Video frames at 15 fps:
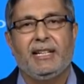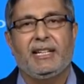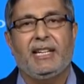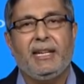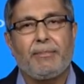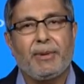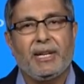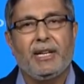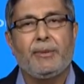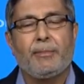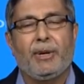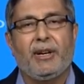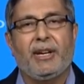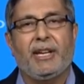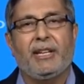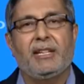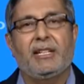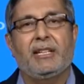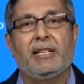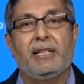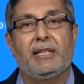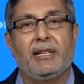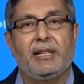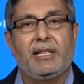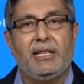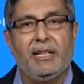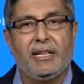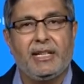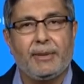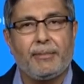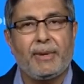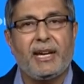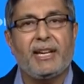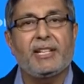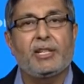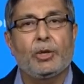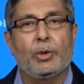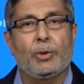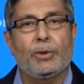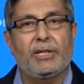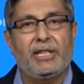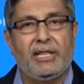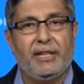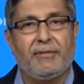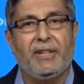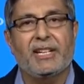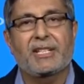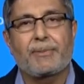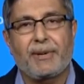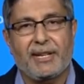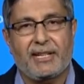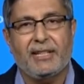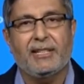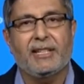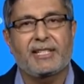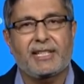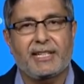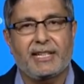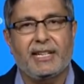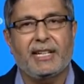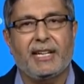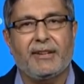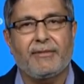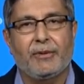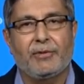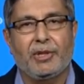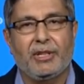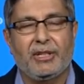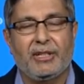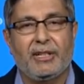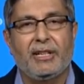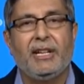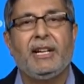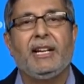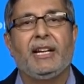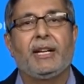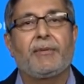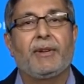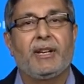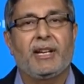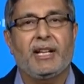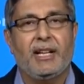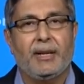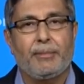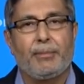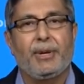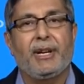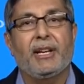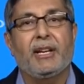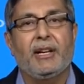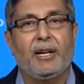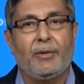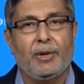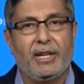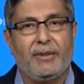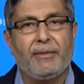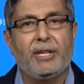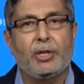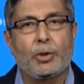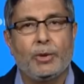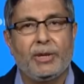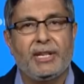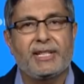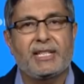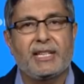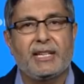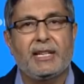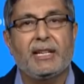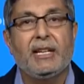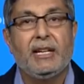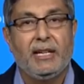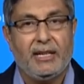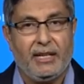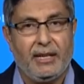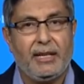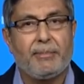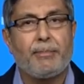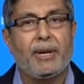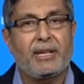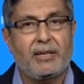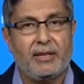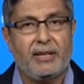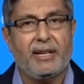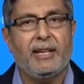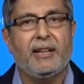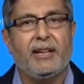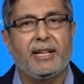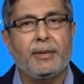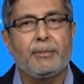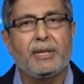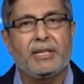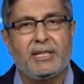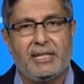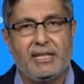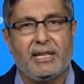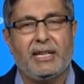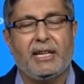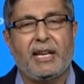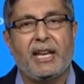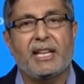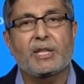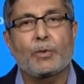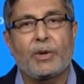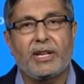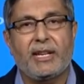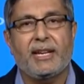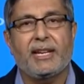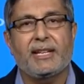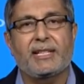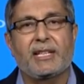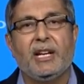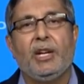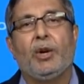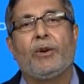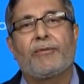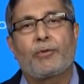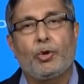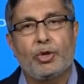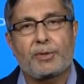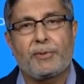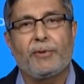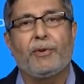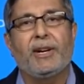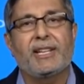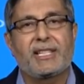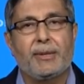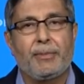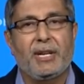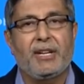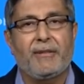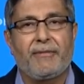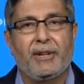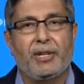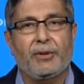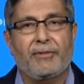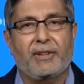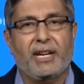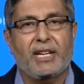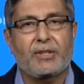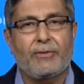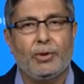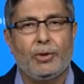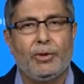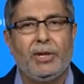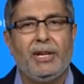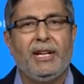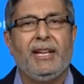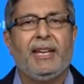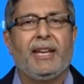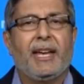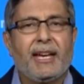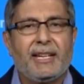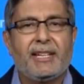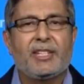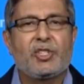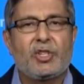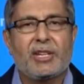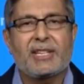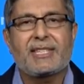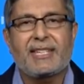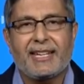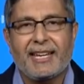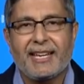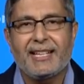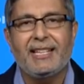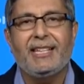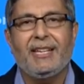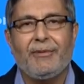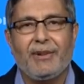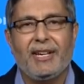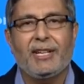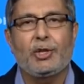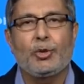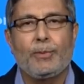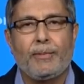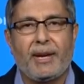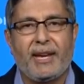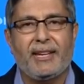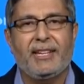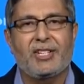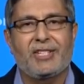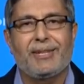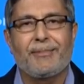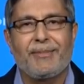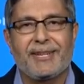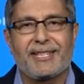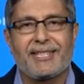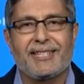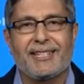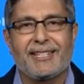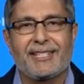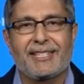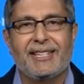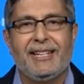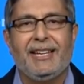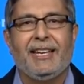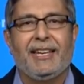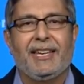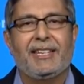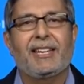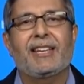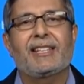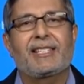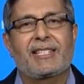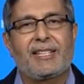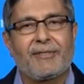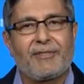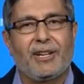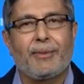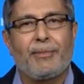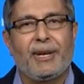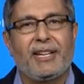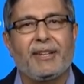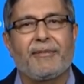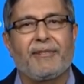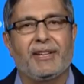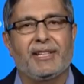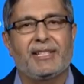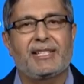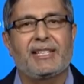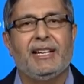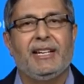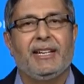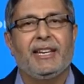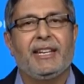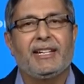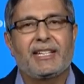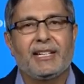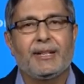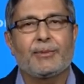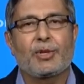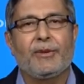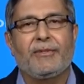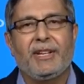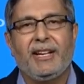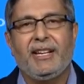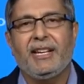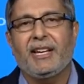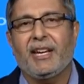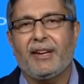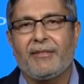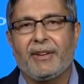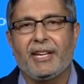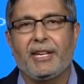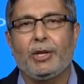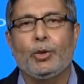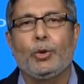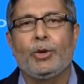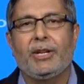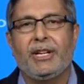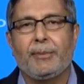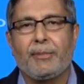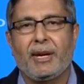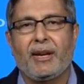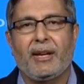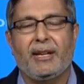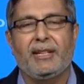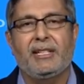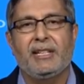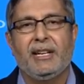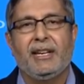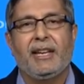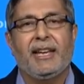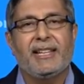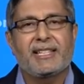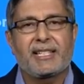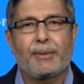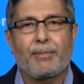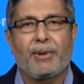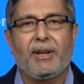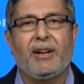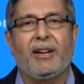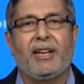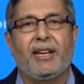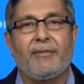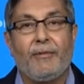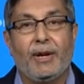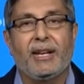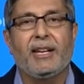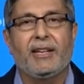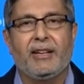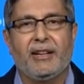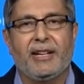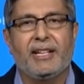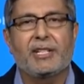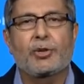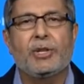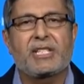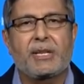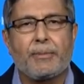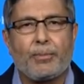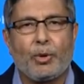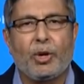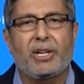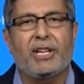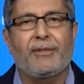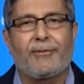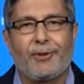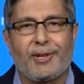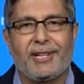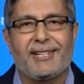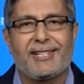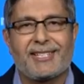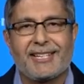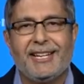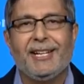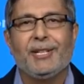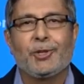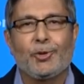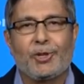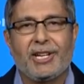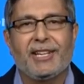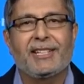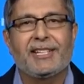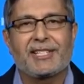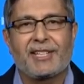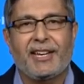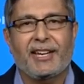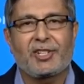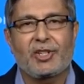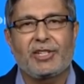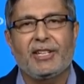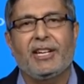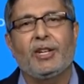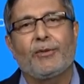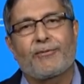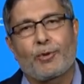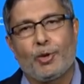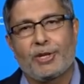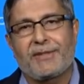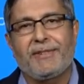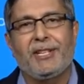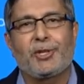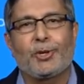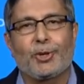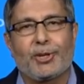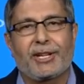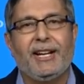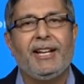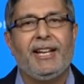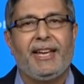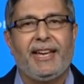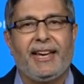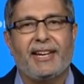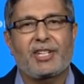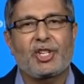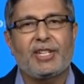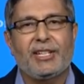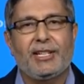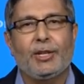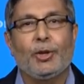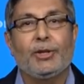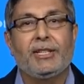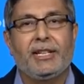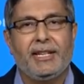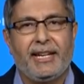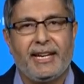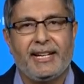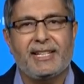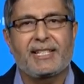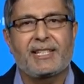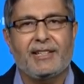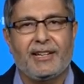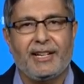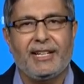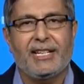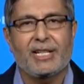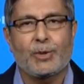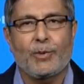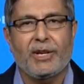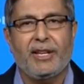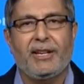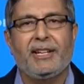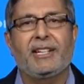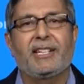keeping in mind the demand growth that we expect in the second half of the year, it will help bring our inventories in in better alignment, as well as, of course, provides the benefit of cash flow. And it's just a healthy way to manage the business. It has several benefits in terms of really having your demand and supply well aligned. So it's important for us okay. to take this action. and of course, we took action on the NAND side as well in